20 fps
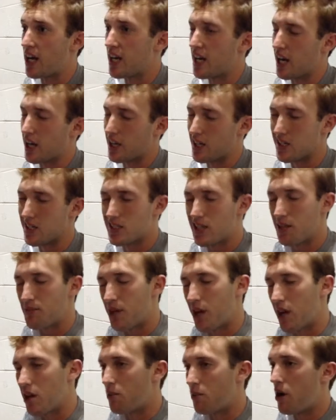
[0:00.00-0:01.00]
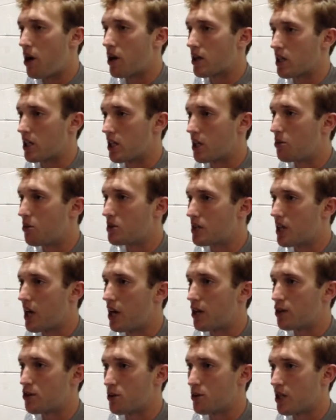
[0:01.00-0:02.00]
and I stepped out of the pocket a couple
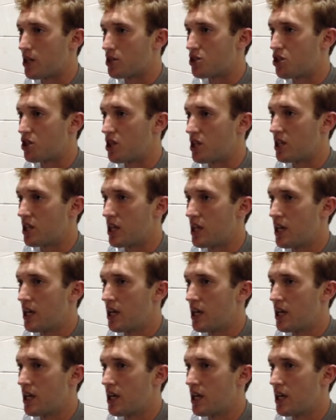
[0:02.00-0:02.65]
times when I shouldn't.